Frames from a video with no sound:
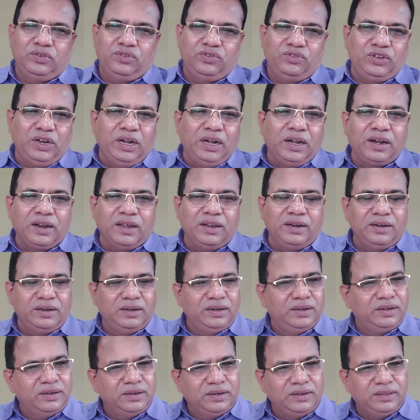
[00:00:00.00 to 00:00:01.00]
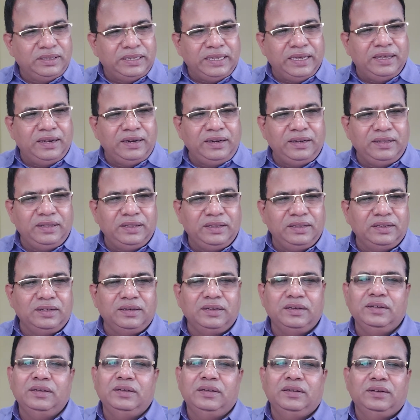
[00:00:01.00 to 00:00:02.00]
children there in
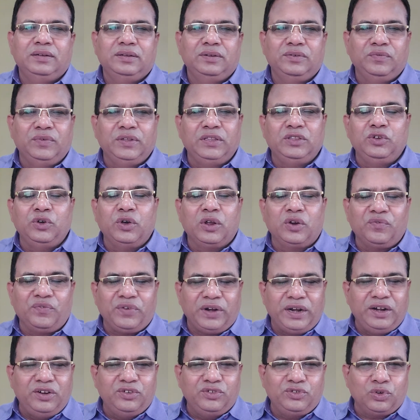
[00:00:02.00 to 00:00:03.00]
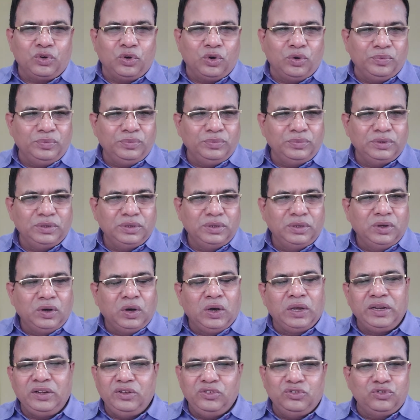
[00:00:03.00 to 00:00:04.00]
with your friend's home
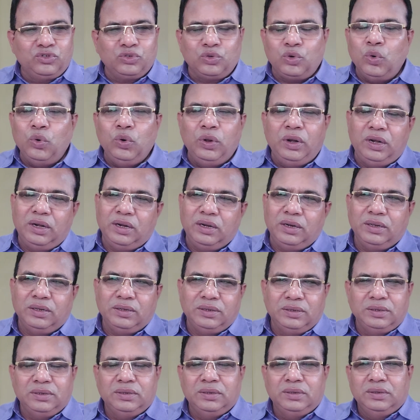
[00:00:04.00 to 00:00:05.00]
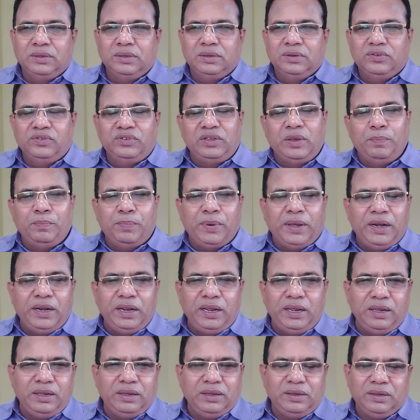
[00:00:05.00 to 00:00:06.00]
or in school.
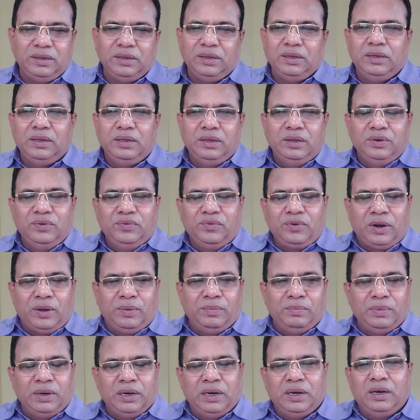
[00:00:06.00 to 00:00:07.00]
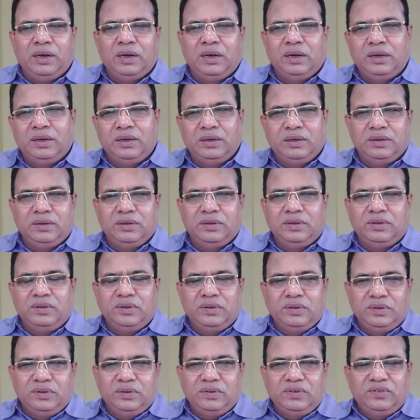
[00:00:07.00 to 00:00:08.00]
Simply from
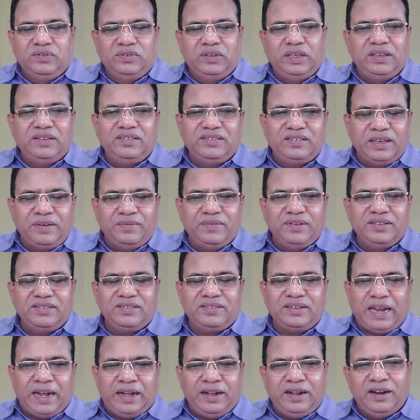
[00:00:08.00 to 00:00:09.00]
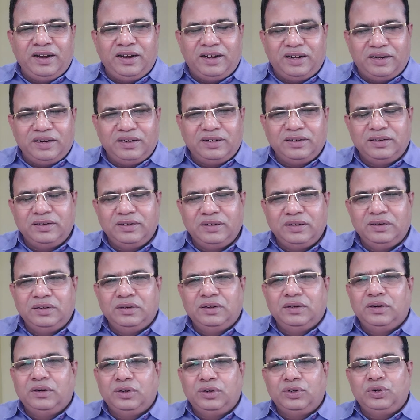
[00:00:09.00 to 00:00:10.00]
6th 7th standard
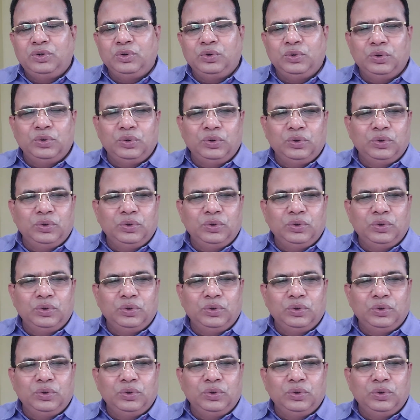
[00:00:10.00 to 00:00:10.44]
to